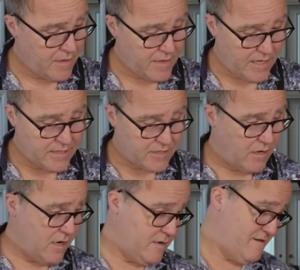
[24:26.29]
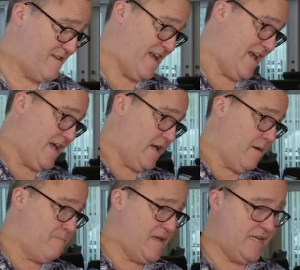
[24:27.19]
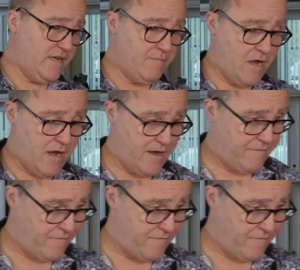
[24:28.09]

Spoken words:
that is on a medium-high